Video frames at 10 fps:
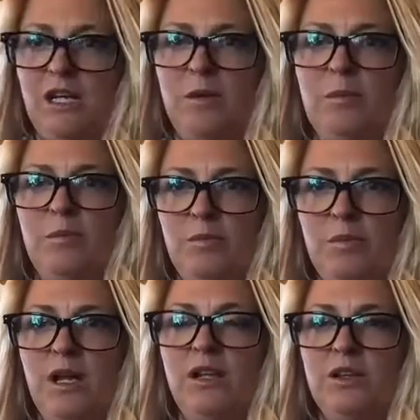become
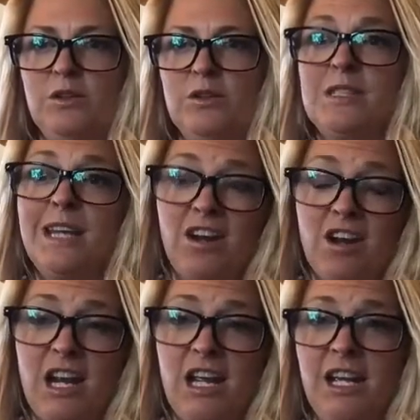a little
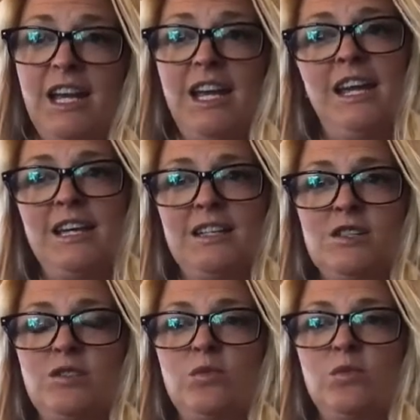scary, and
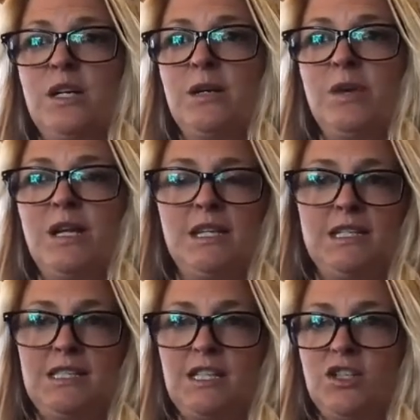we made the
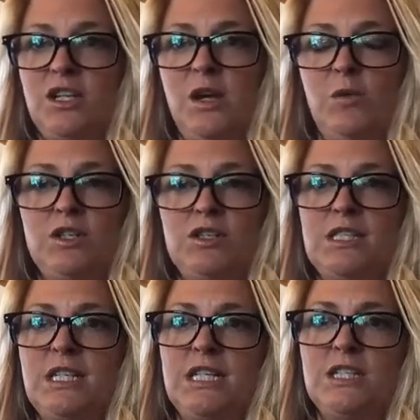decision that we just
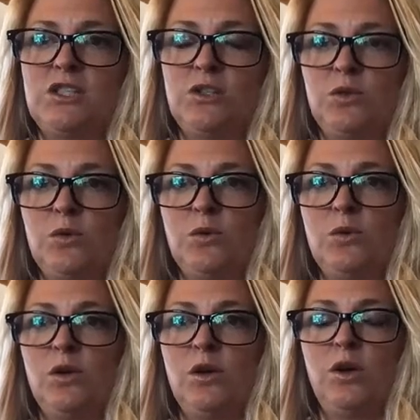needed
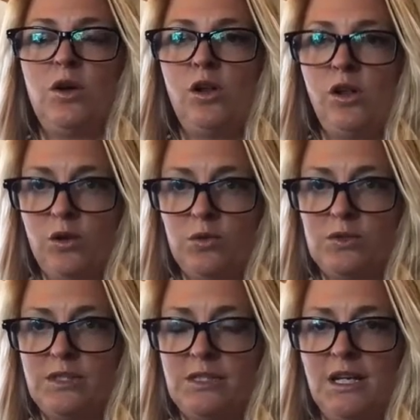to
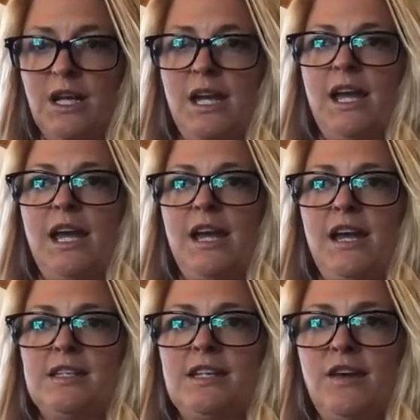close
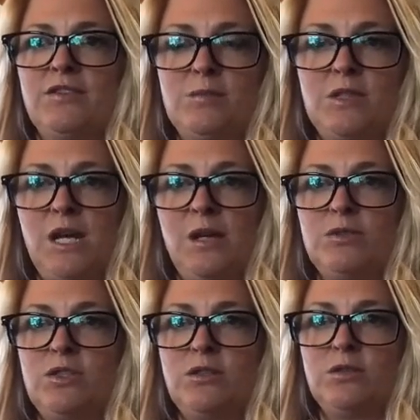and have some time
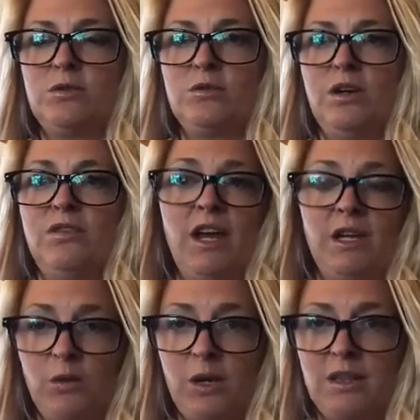to
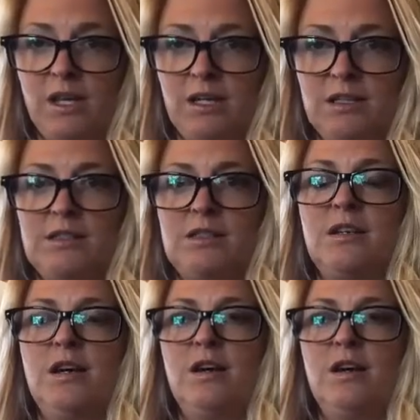evaluate things,